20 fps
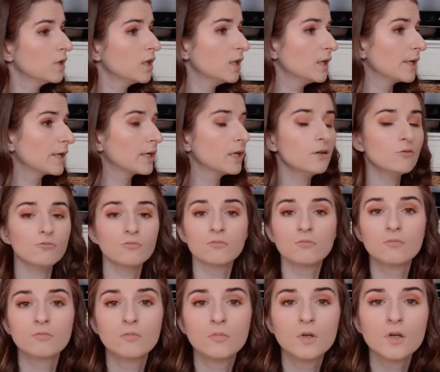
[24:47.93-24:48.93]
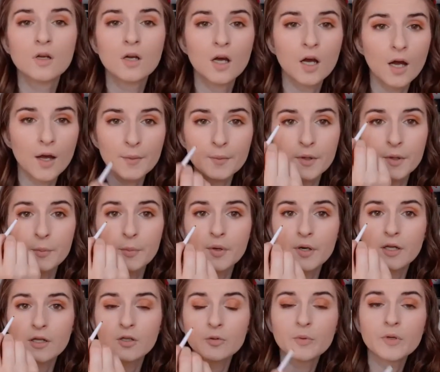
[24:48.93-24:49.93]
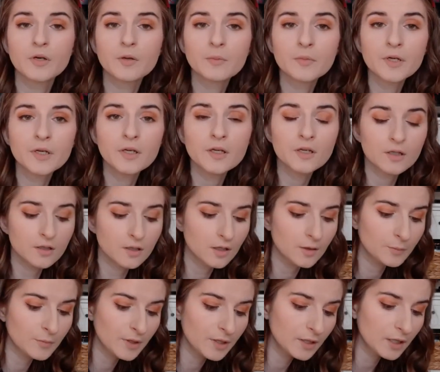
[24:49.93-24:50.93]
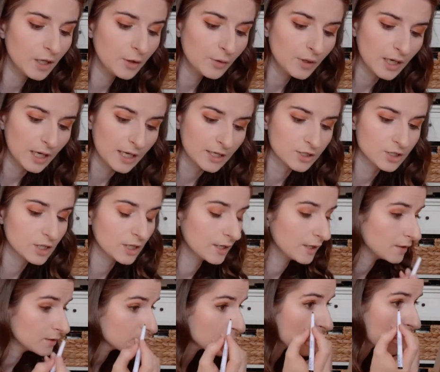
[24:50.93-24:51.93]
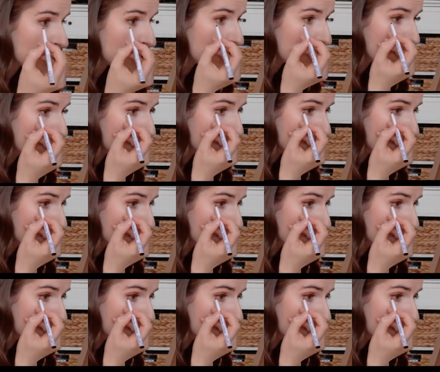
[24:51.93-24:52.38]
I like it. I'm going to put a little bit on my lower lash line as well.